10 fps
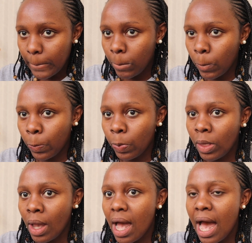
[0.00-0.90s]

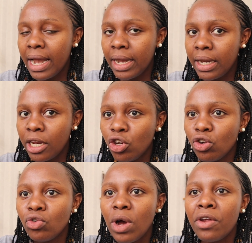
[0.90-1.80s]
Mm, I need to
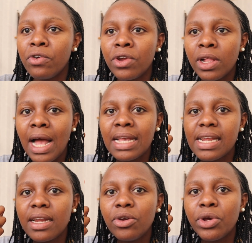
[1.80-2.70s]
do a reel. I
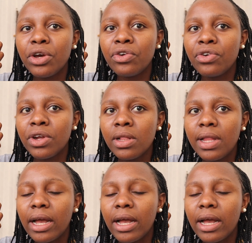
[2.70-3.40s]
started doing a reel